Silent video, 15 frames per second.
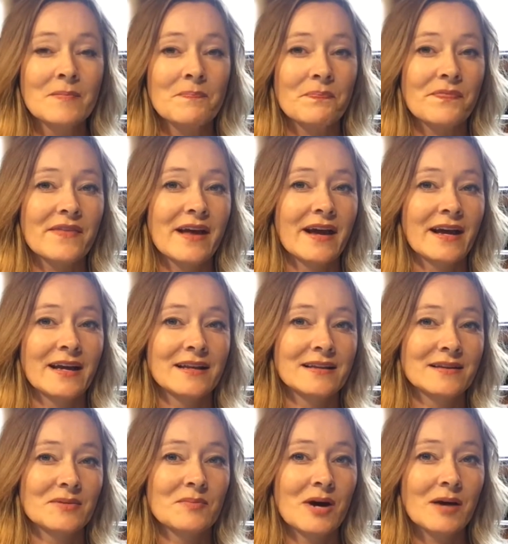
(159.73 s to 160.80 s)
that
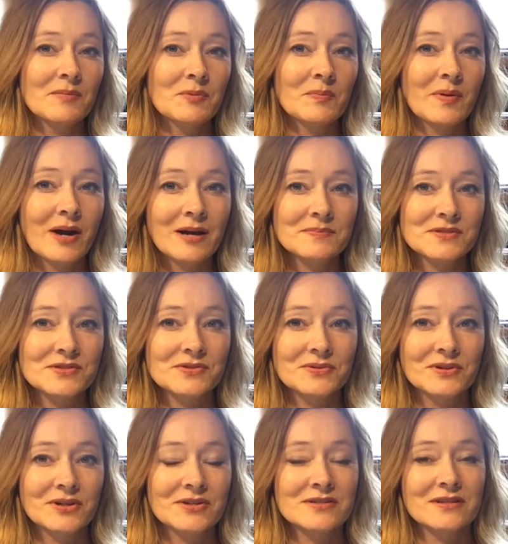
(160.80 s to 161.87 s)
the mom and pop
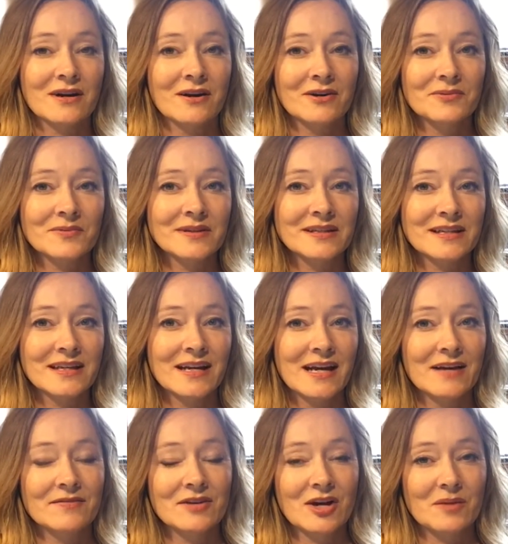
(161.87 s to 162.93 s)
stores aren't really going to
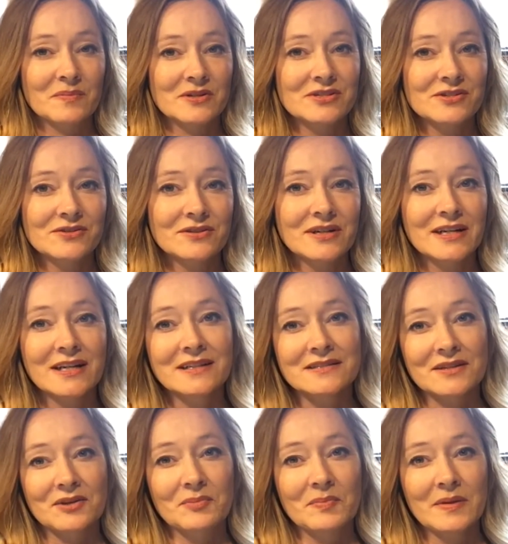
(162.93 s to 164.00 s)
have an opportunity to
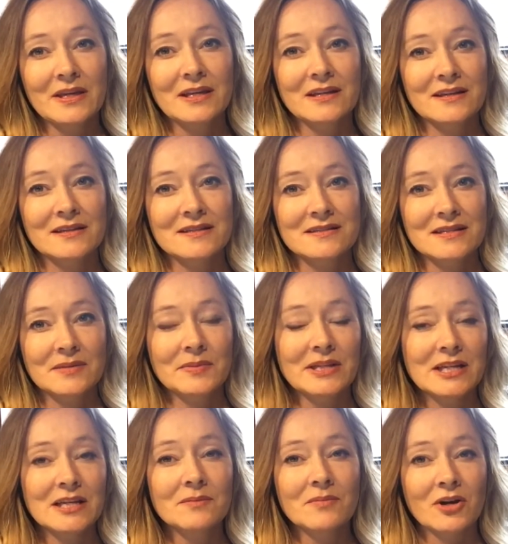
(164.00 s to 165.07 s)
compete in the
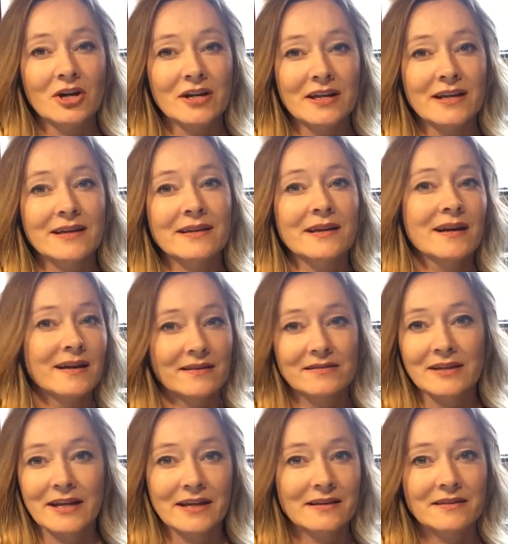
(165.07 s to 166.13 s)
CBD market
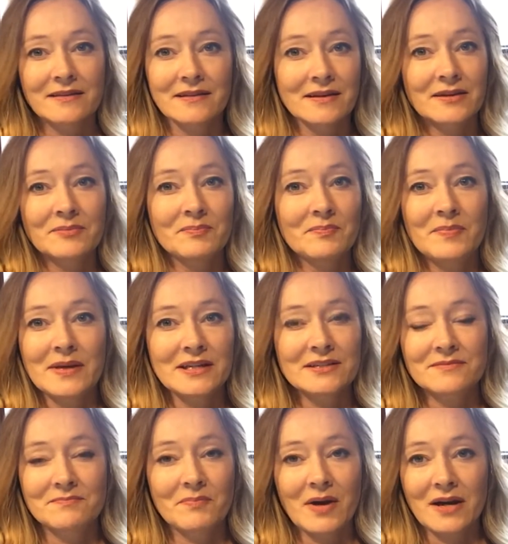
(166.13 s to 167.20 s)
like the
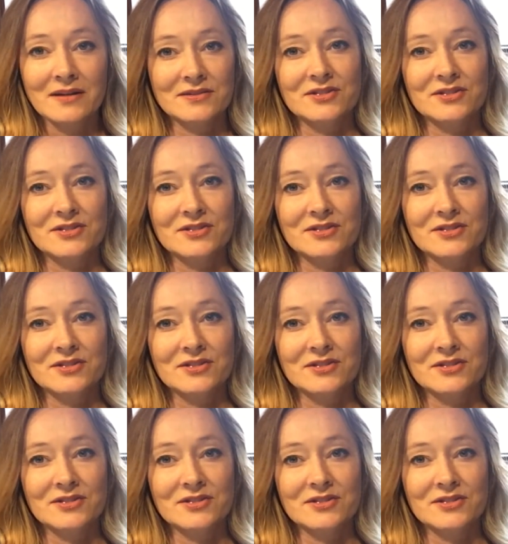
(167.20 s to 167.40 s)
big box